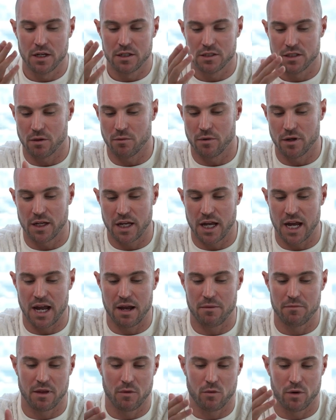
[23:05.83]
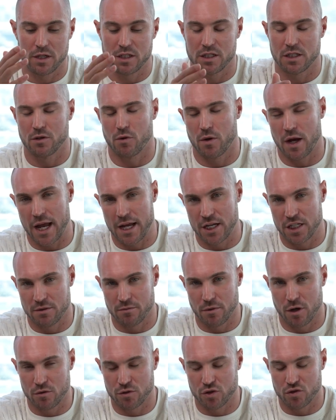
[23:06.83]
Someone came, they wanted to do a
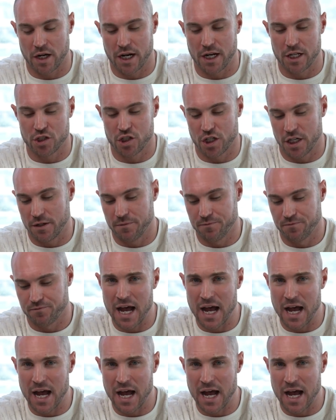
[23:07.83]
HMO strategy,